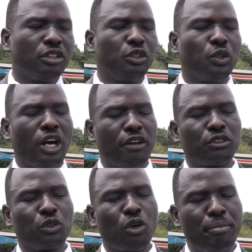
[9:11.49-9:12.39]
you have
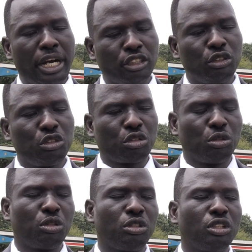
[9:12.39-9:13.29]
to go back to
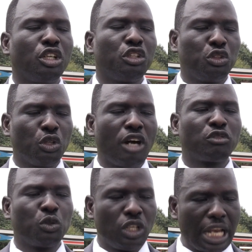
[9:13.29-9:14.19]
school, you
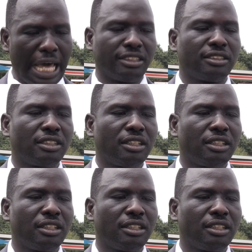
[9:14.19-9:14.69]
have to learn.